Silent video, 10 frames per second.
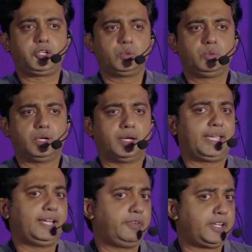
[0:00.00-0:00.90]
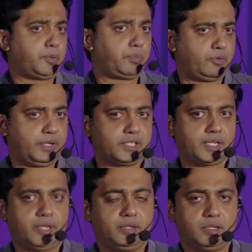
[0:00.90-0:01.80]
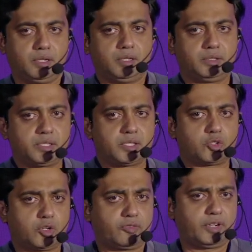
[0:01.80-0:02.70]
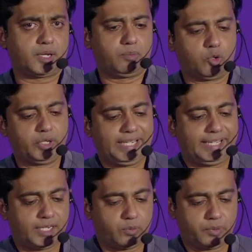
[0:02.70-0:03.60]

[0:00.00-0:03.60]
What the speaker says: to elevated privilege, and this is sort of like a more detailed one,